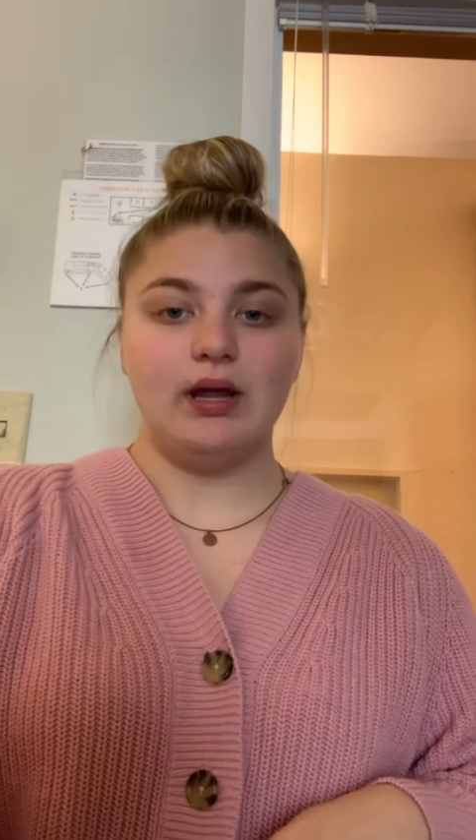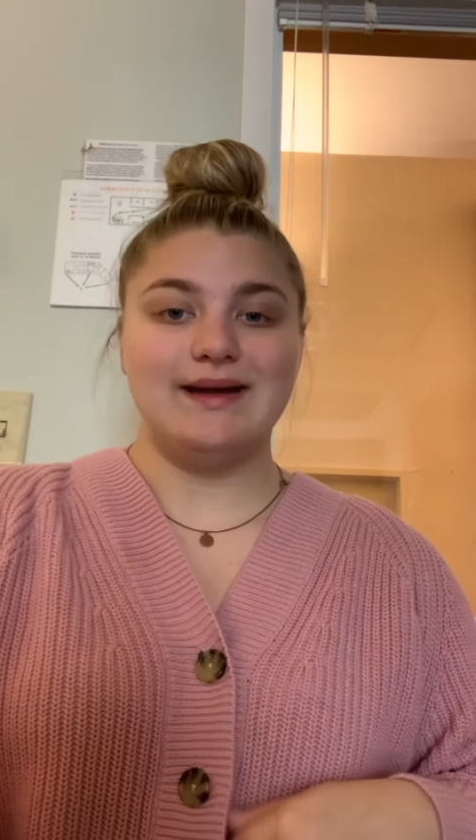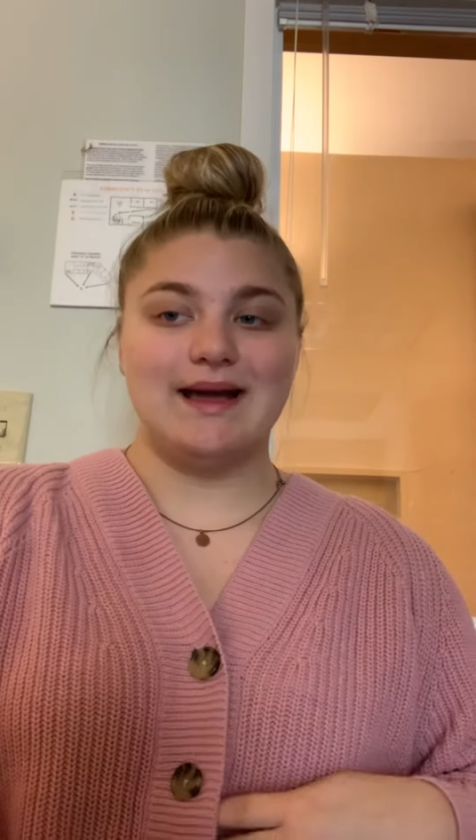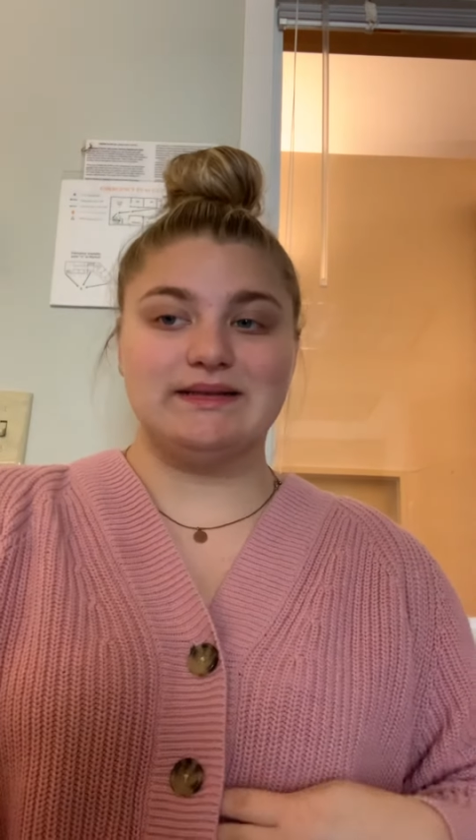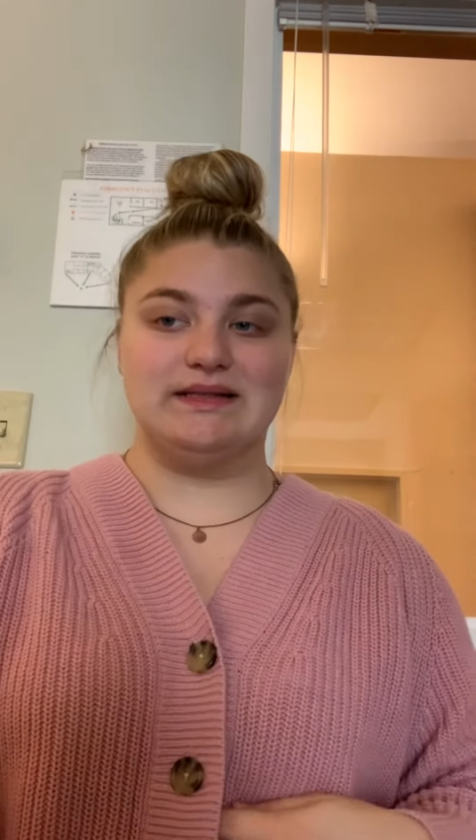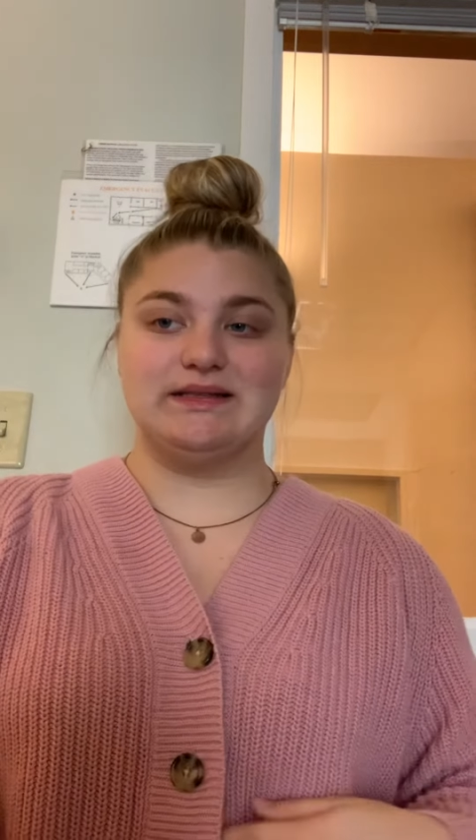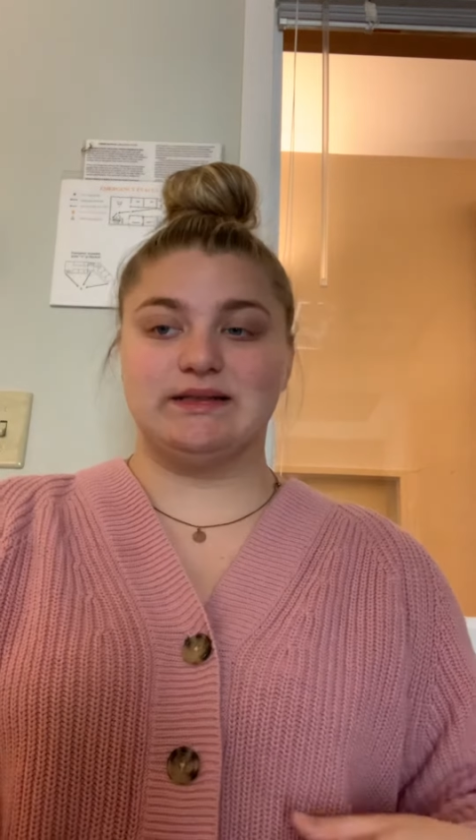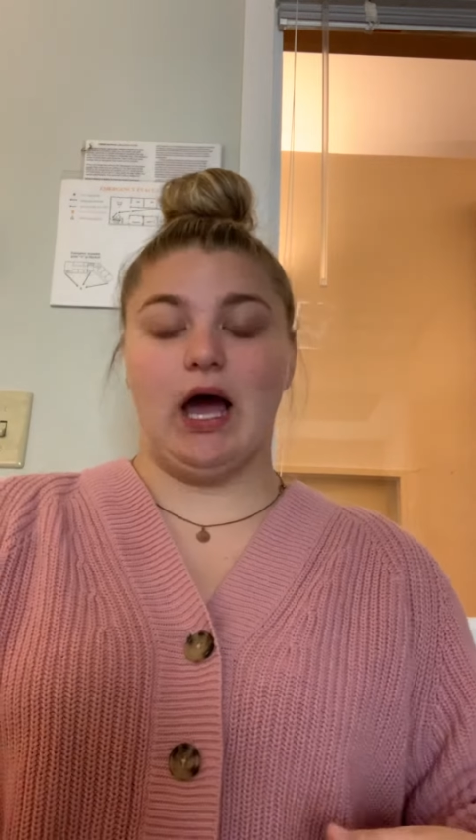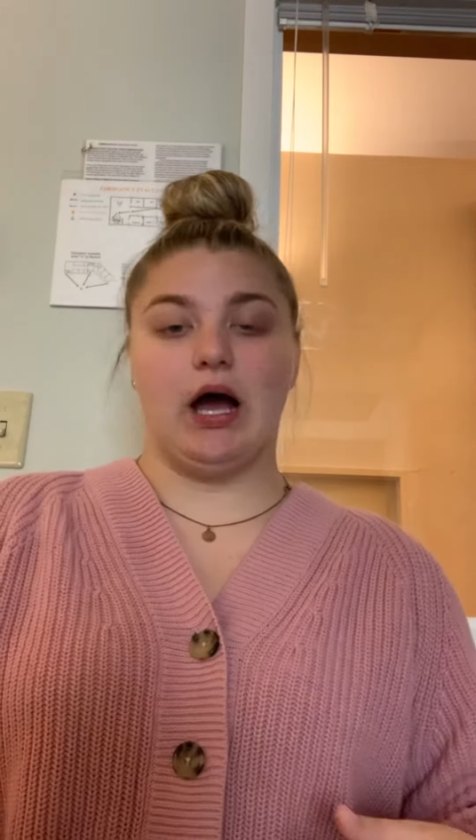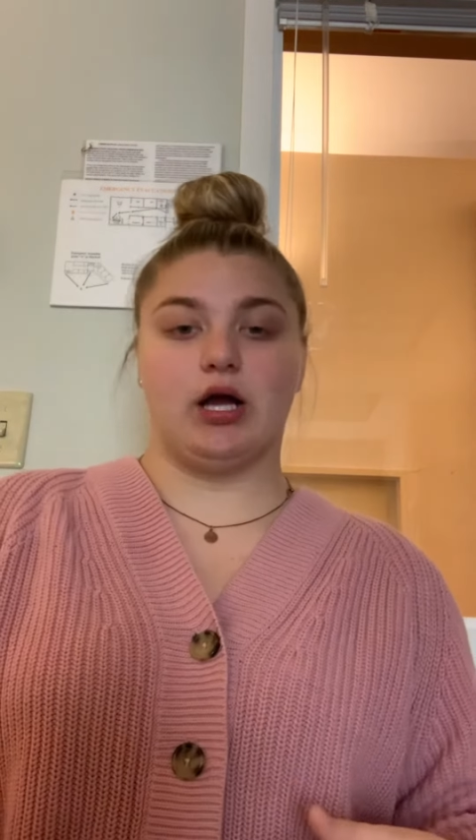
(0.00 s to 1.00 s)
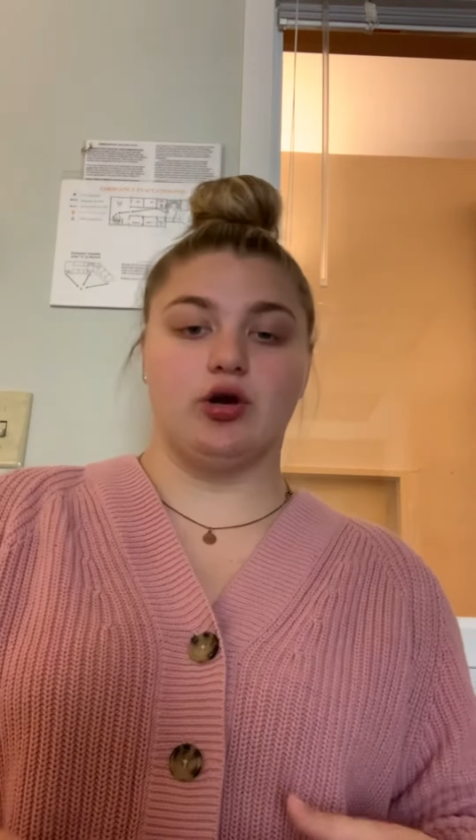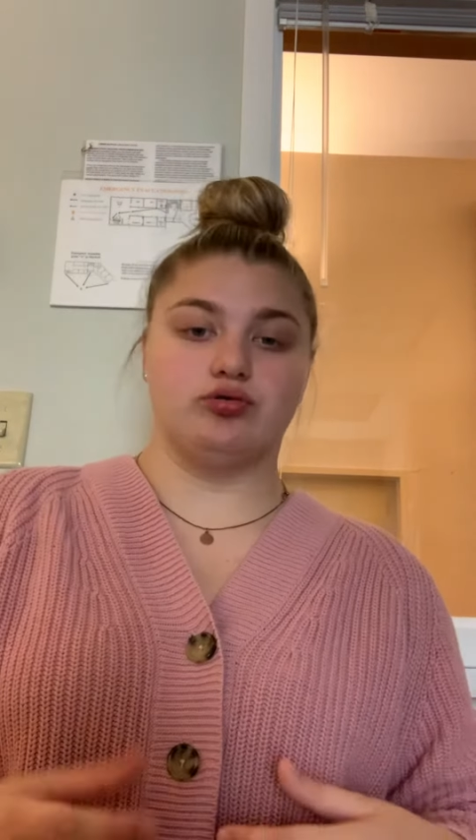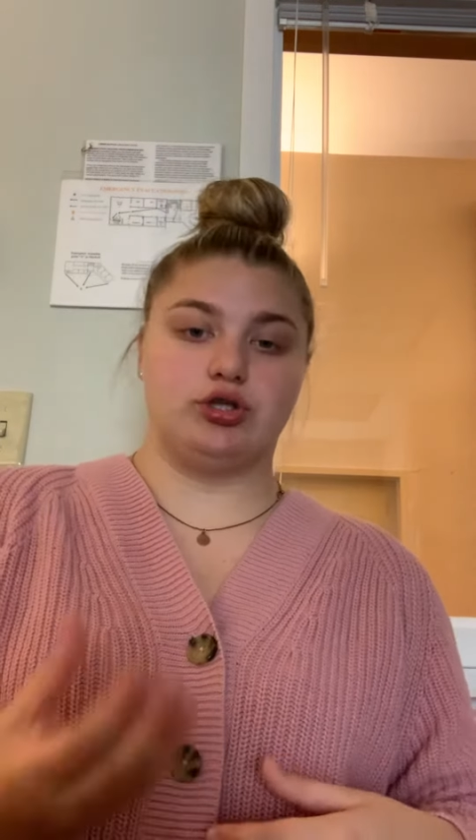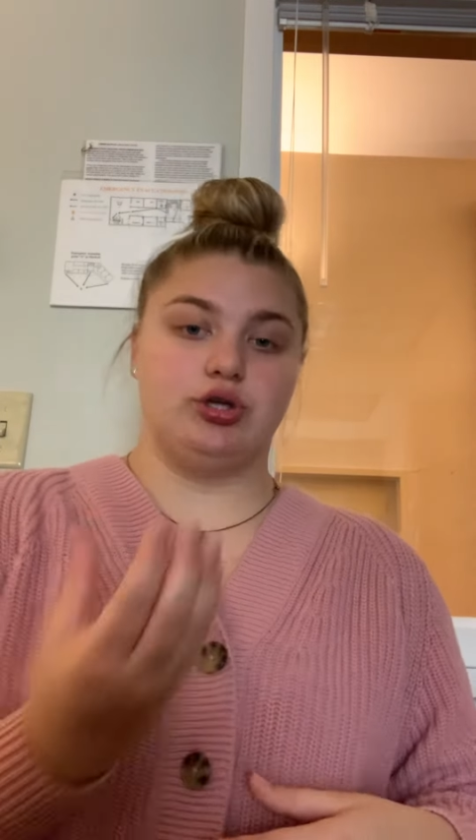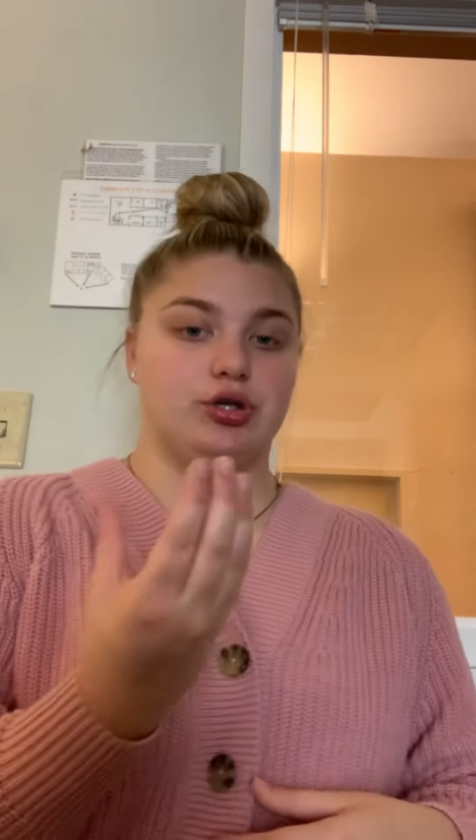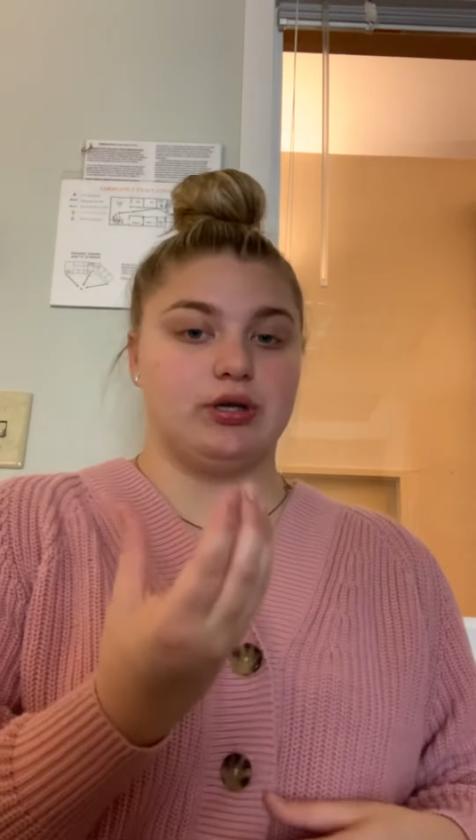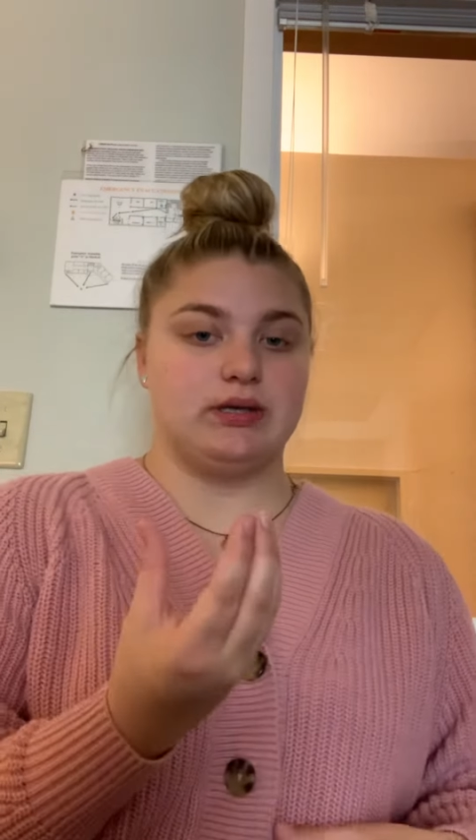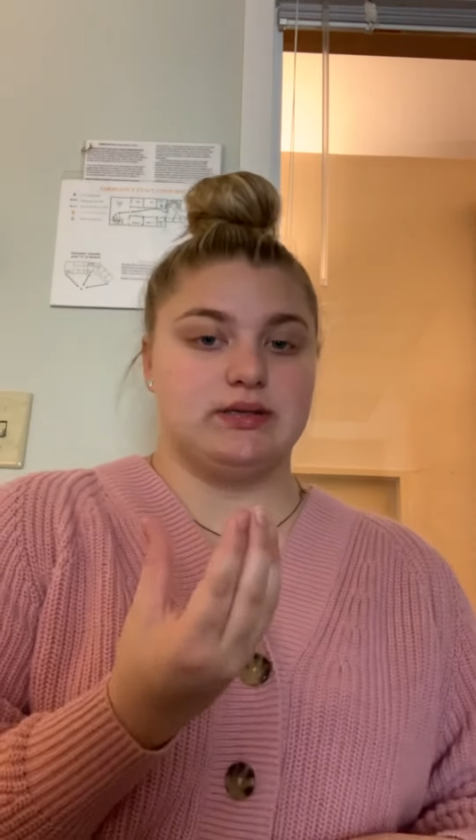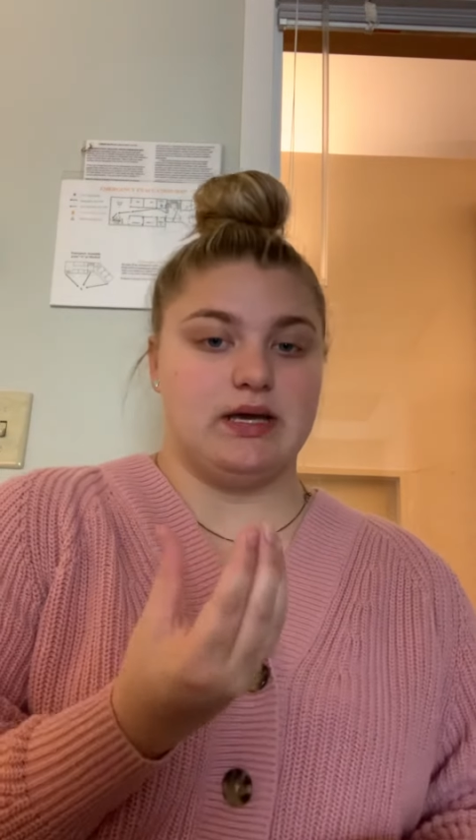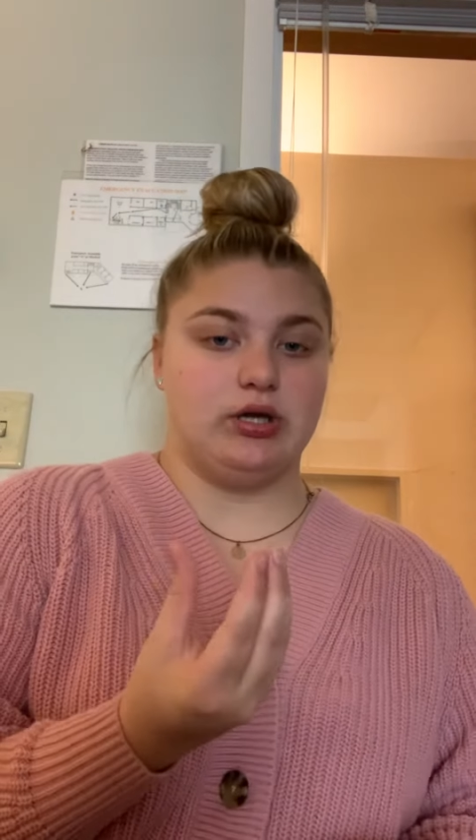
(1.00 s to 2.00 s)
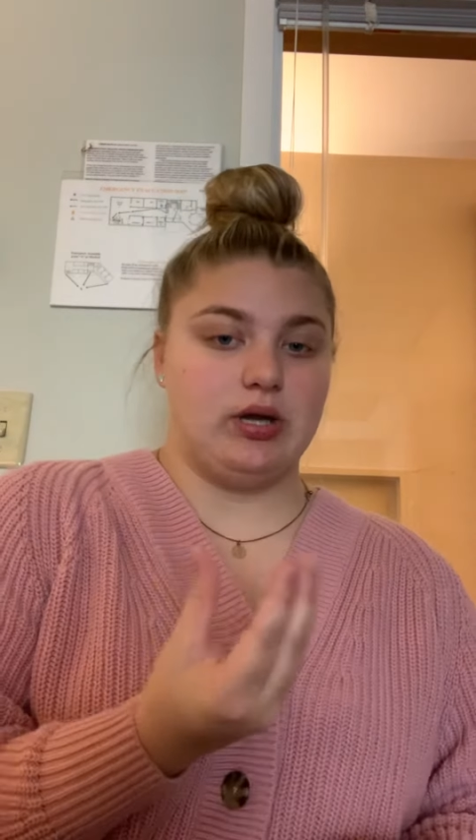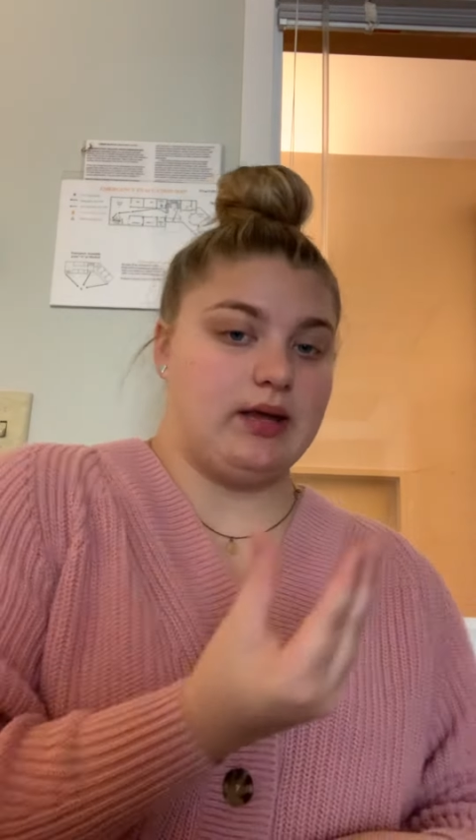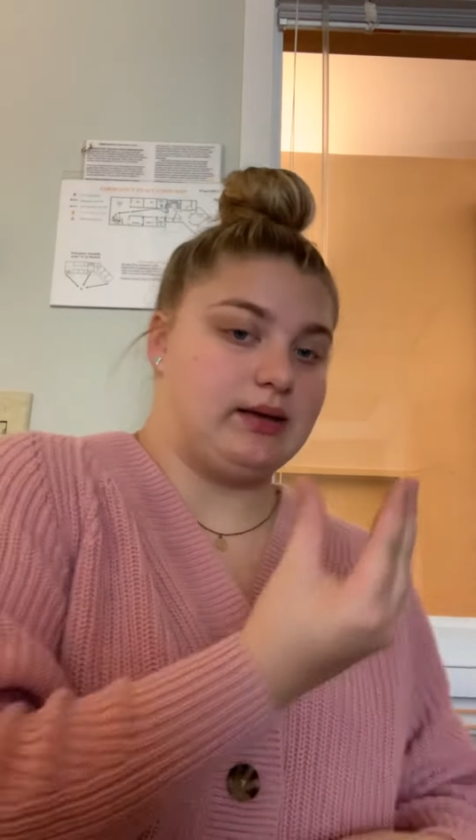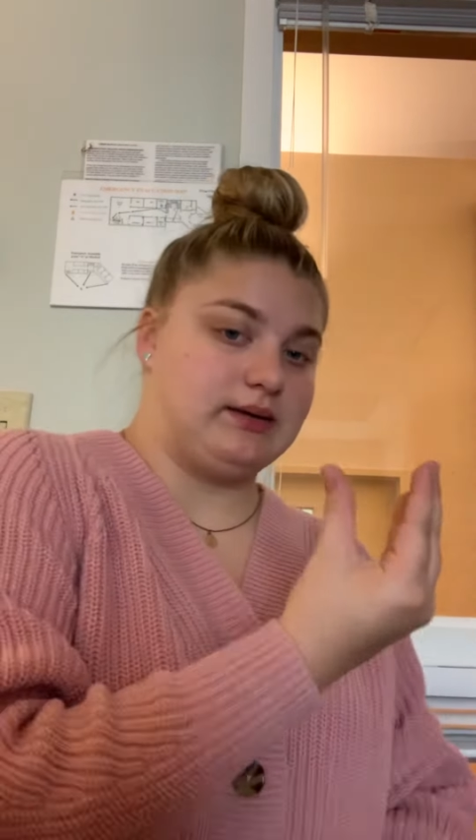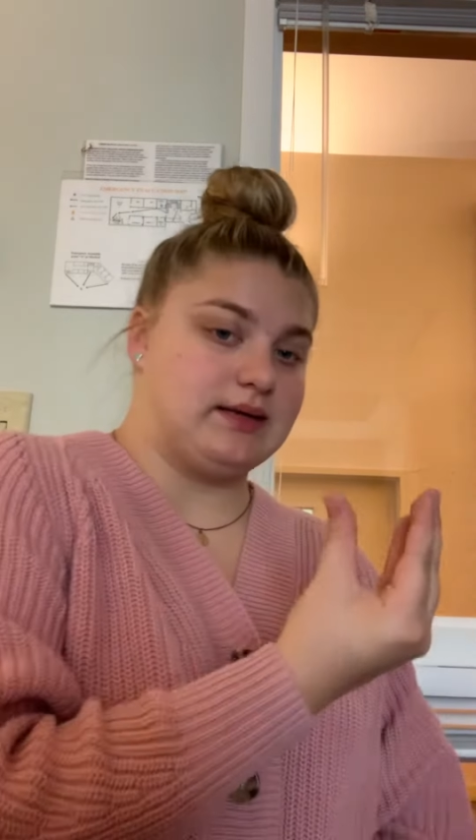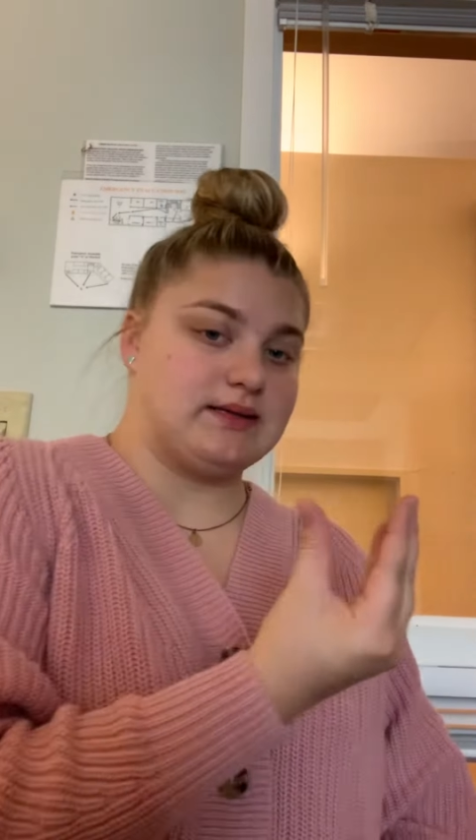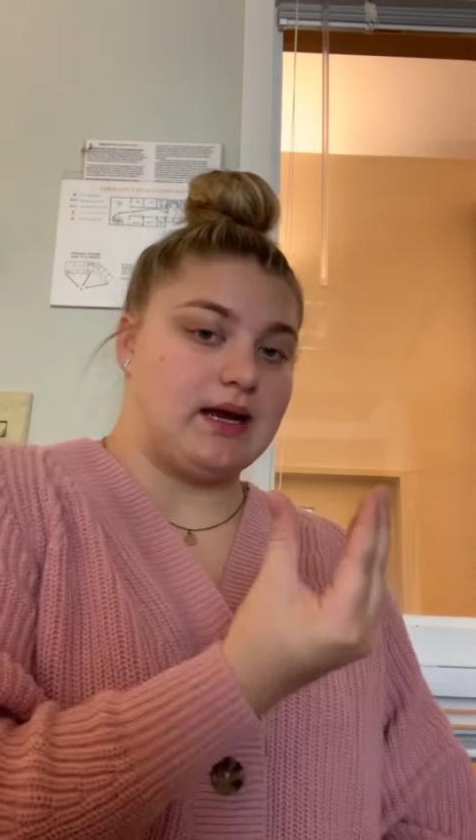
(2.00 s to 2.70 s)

Next is taco. So you're gonna take your hand like this,